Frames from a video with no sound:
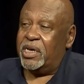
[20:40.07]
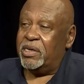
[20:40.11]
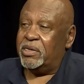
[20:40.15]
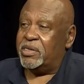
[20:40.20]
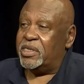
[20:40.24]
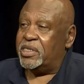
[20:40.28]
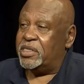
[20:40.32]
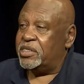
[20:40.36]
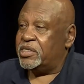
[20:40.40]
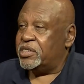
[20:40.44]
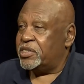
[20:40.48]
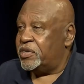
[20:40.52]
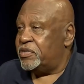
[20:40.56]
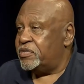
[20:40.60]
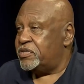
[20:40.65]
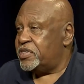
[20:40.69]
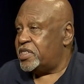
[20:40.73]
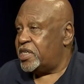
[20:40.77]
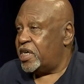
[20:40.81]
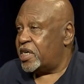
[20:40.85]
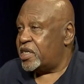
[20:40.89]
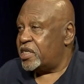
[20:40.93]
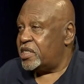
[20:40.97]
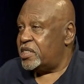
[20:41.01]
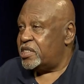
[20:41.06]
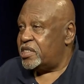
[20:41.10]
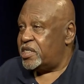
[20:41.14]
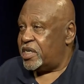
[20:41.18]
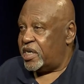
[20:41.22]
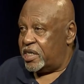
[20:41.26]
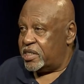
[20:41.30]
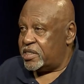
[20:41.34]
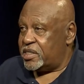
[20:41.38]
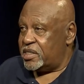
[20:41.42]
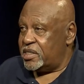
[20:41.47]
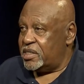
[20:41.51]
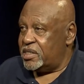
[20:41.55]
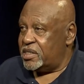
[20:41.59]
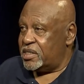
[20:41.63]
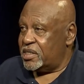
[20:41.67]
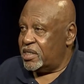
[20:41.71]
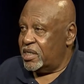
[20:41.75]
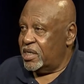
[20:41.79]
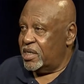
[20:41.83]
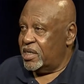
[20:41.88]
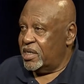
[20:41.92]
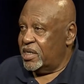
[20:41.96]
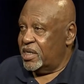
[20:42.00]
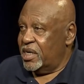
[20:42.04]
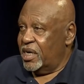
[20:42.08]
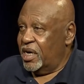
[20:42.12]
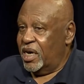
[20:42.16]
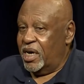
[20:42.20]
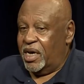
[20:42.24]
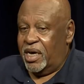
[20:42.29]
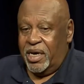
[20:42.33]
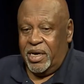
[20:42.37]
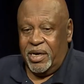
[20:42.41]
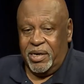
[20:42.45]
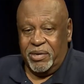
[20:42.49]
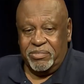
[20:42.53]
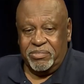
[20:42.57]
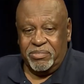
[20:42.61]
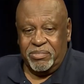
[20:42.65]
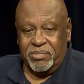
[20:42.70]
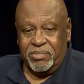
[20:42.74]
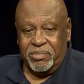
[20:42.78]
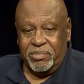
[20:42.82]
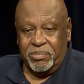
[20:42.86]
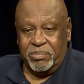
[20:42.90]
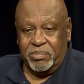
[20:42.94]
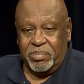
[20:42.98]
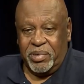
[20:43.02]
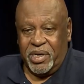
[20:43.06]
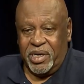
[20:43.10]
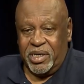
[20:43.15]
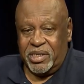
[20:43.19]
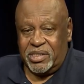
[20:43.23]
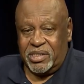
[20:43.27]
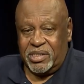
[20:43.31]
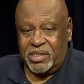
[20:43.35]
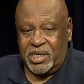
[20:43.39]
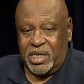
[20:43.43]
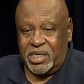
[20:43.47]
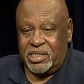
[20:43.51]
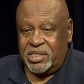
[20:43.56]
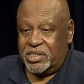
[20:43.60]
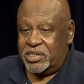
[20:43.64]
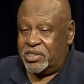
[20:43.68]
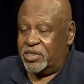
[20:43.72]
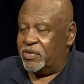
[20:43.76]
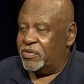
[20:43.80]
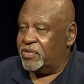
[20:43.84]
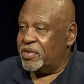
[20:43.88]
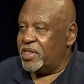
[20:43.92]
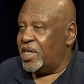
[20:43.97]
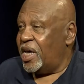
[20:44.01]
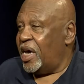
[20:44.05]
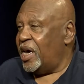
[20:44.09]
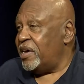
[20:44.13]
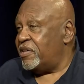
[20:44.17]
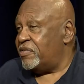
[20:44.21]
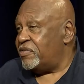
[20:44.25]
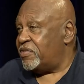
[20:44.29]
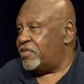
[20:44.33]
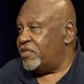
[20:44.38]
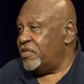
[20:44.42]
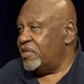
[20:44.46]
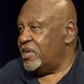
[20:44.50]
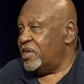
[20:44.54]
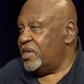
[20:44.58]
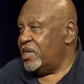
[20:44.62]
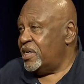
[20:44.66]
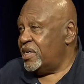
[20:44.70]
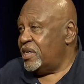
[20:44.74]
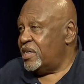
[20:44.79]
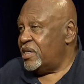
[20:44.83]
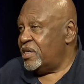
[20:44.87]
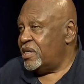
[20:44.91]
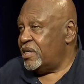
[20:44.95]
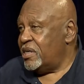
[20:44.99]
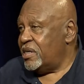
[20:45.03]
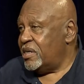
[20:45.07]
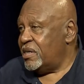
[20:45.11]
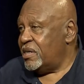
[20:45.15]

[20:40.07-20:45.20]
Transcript: only deserve second chances, um, but they deserve a life. And, and, what